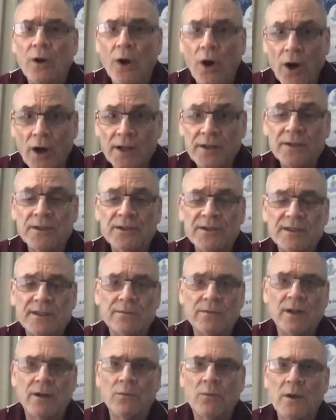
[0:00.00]
I use it you
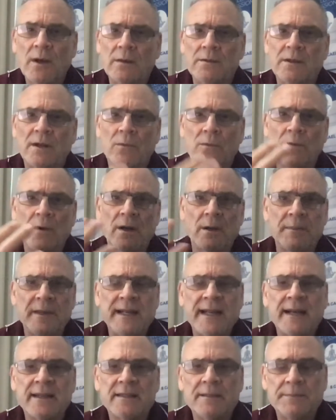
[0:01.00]
know, when you know, when I've been
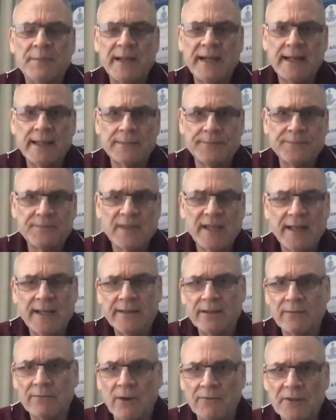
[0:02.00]
out and about, and
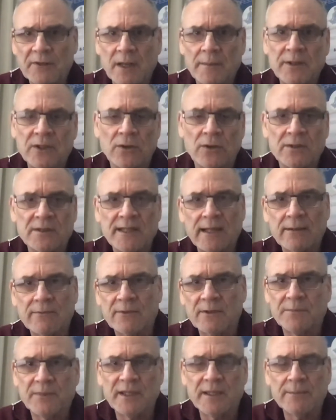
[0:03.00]
I've, I've come in contact
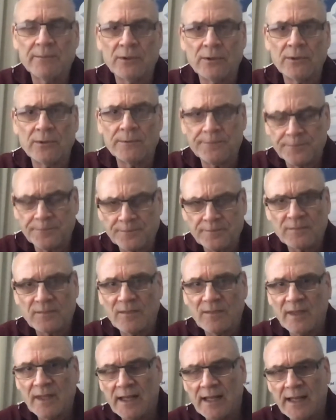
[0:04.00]
with people,
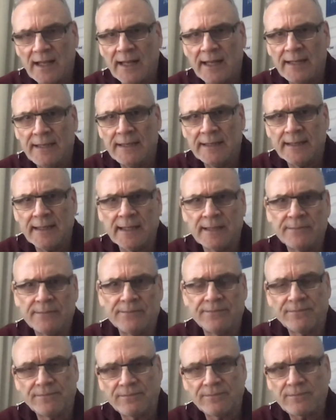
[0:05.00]
and
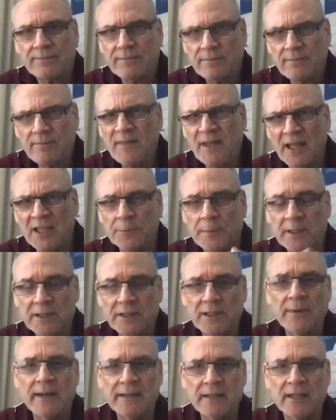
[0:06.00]
um,
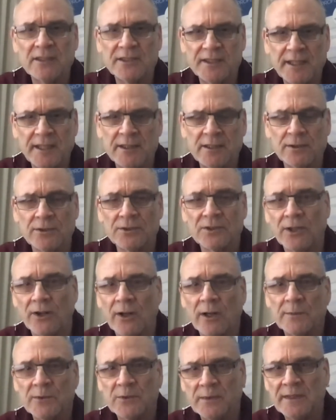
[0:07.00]
especially around those seasonal
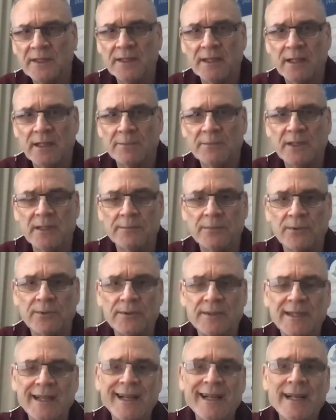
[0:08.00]
times when you know
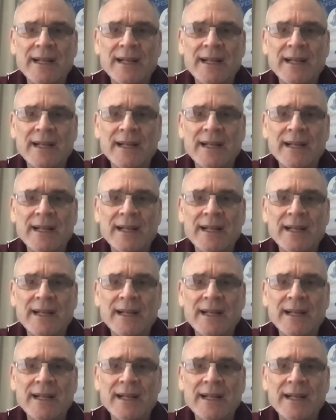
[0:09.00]
people,